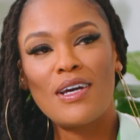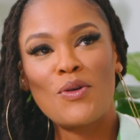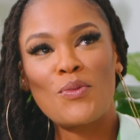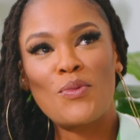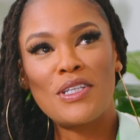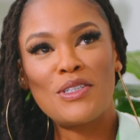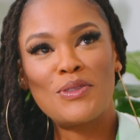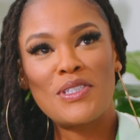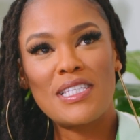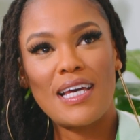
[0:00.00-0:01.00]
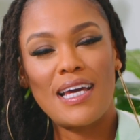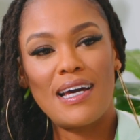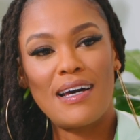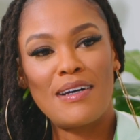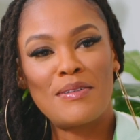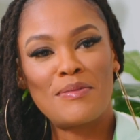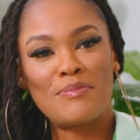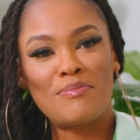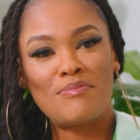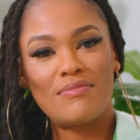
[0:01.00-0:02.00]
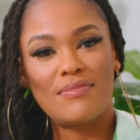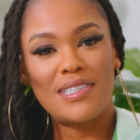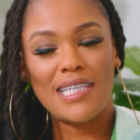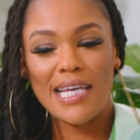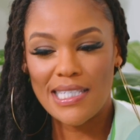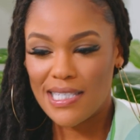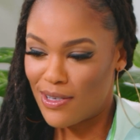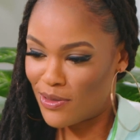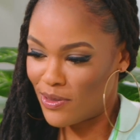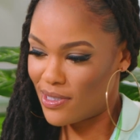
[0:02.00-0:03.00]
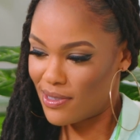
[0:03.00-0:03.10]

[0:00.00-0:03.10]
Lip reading: when you say tech sales,